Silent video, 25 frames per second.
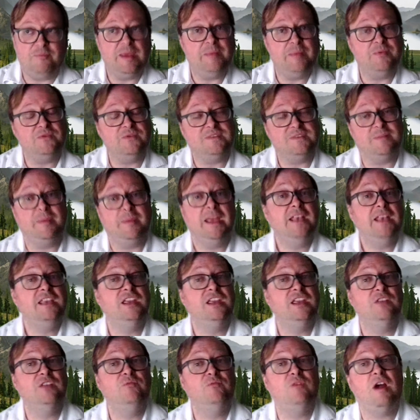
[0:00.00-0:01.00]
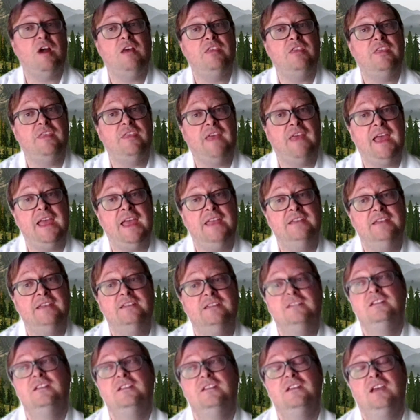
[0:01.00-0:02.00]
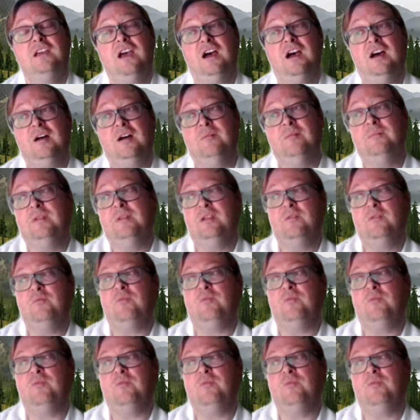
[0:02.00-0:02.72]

people's opinion rather than um,